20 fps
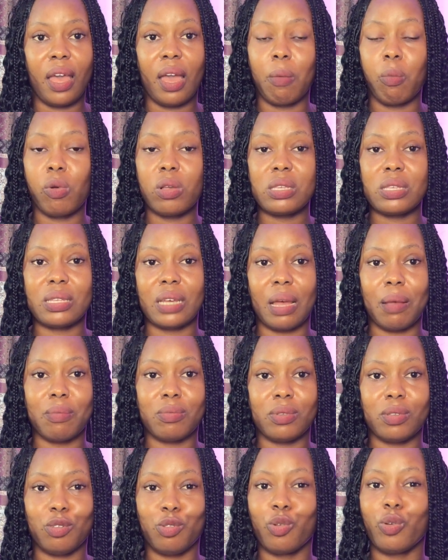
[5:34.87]
And most
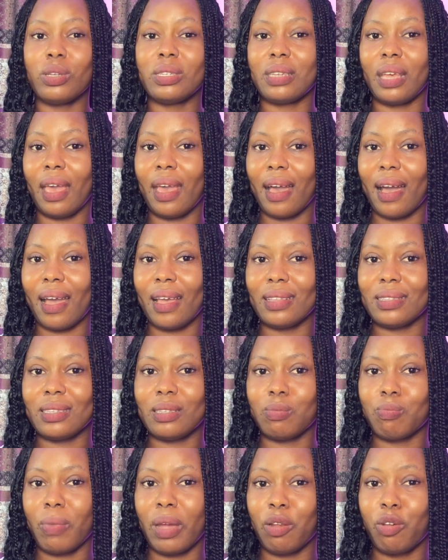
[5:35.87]
times, it's AI,
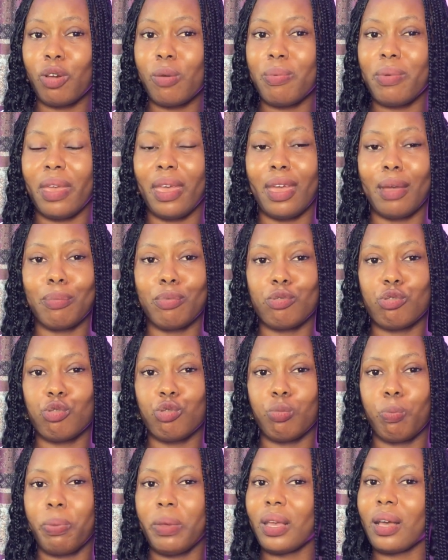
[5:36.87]
it might not be able
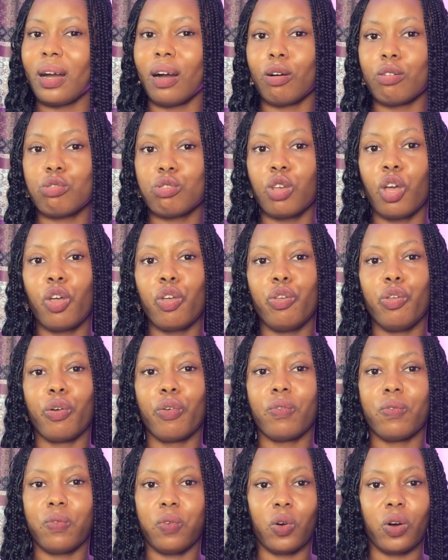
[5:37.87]
to pick out
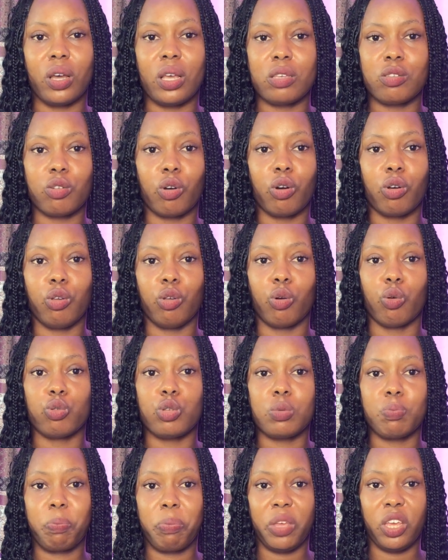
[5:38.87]
your voice or
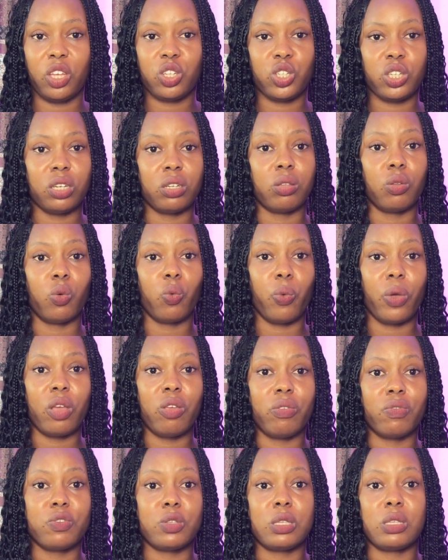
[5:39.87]
your speech in the way
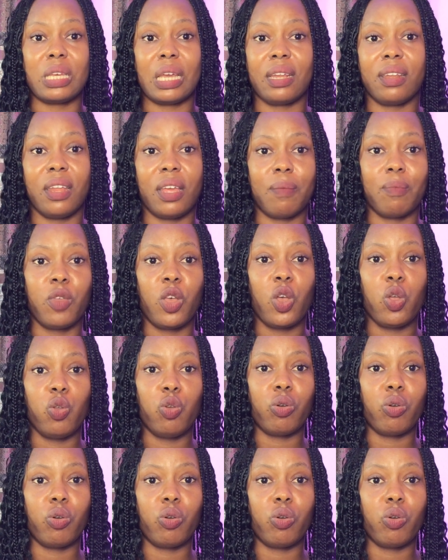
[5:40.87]
you've said them.